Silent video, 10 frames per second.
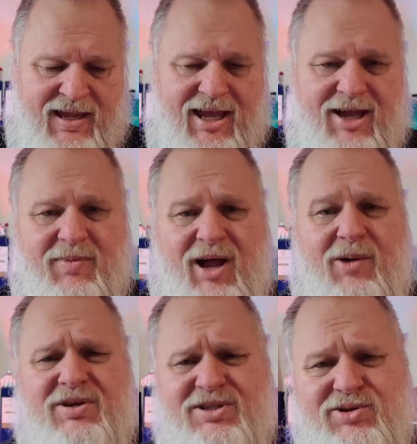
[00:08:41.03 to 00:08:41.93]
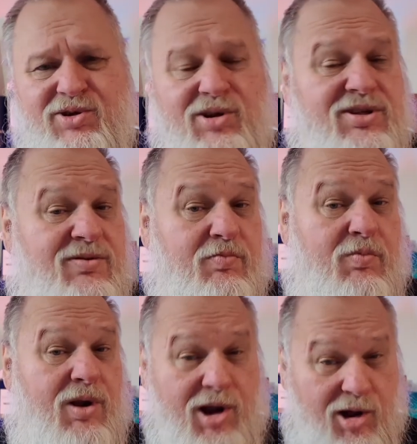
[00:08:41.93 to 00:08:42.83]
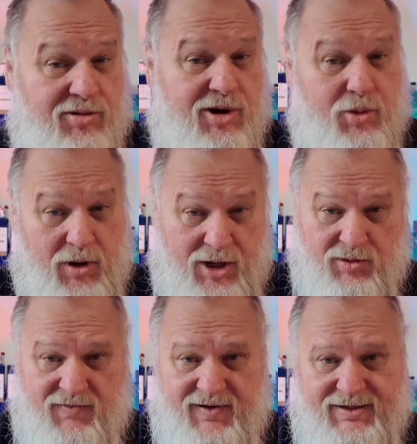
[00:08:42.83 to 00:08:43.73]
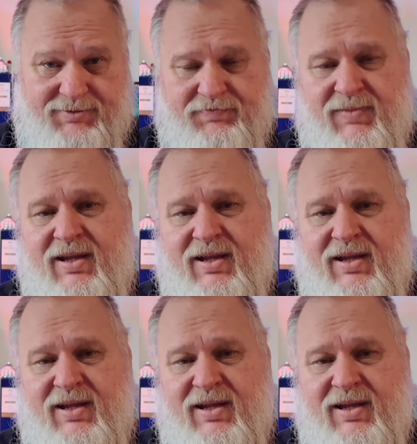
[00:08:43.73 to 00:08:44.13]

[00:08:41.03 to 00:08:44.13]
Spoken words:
I was not blown away with it.